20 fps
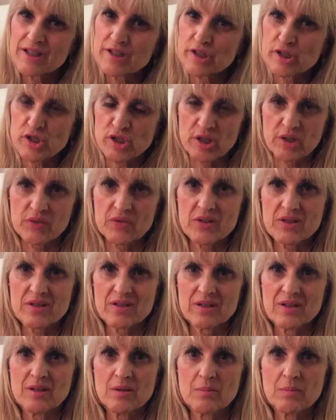
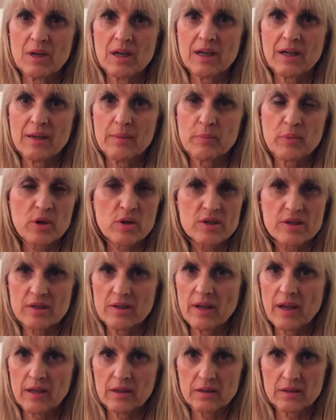shifts in my
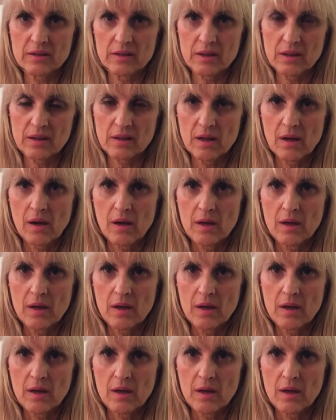personality